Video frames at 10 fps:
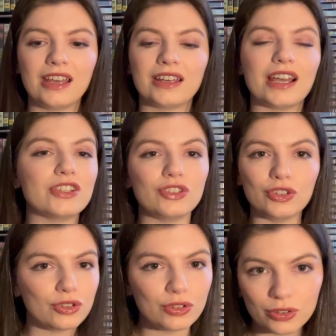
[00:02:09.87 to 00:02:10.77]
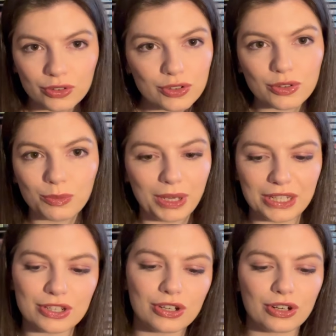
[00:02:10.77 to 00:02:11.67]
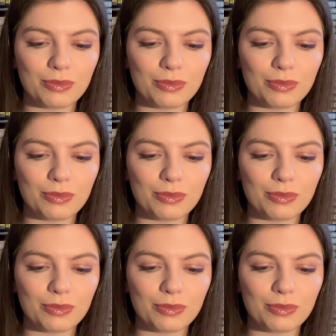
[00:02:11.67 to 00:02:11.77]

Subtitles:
as you should be too,